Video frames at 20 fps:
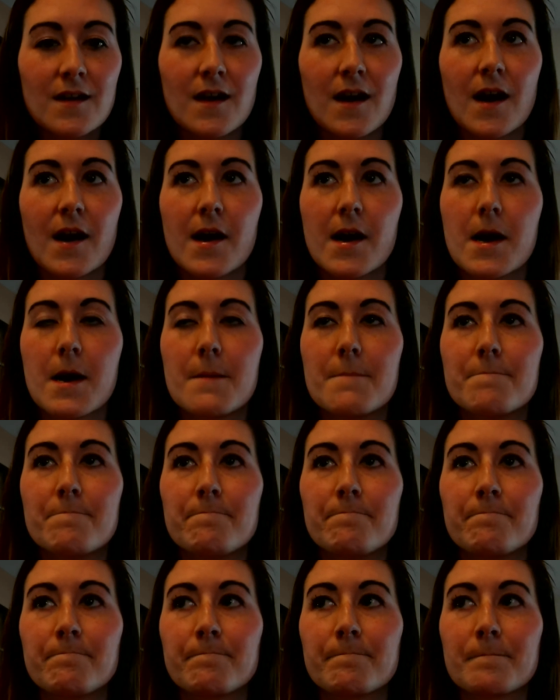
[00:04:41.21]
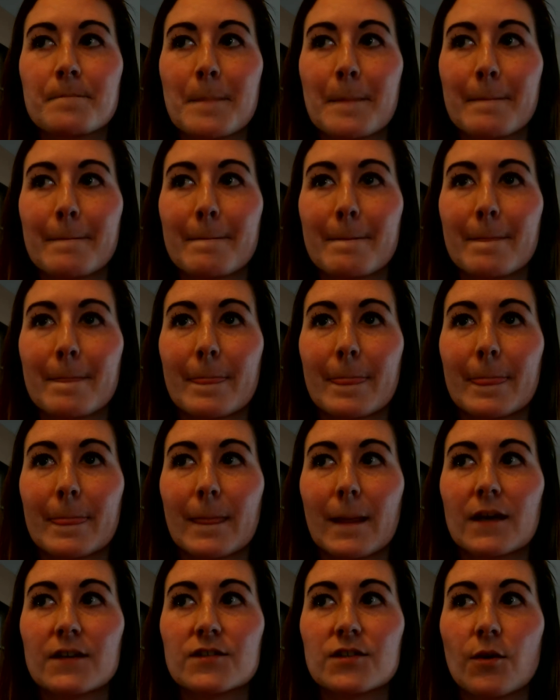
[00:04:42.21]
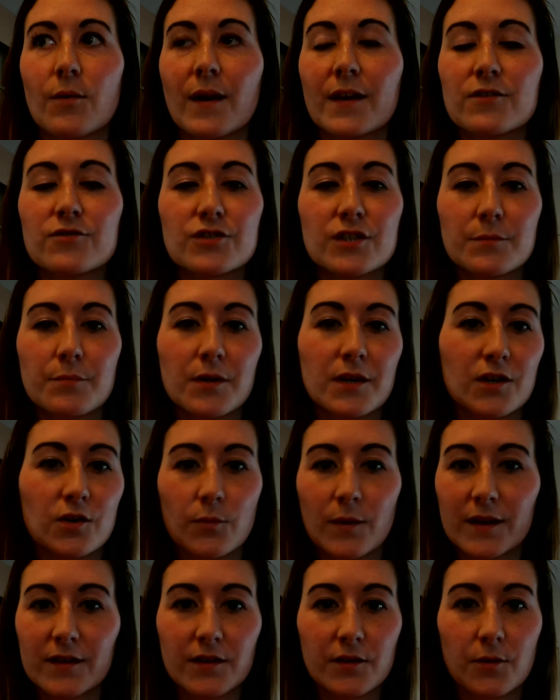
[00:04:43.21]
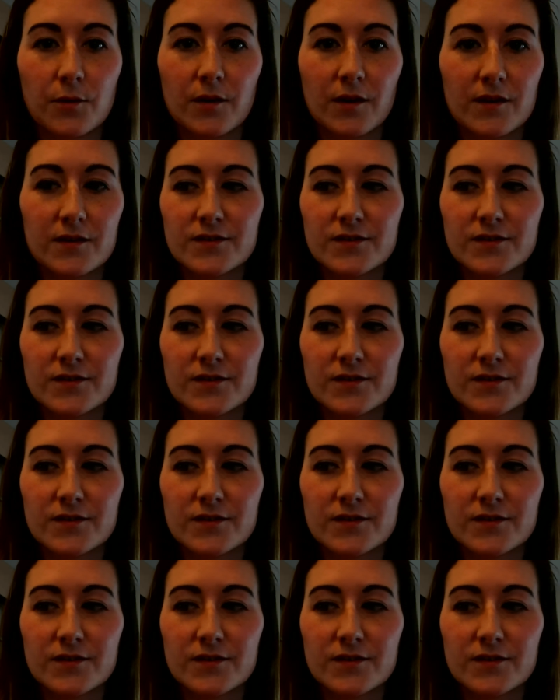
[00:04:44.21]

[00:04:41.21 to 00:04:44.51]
So I usually put in a weekly order.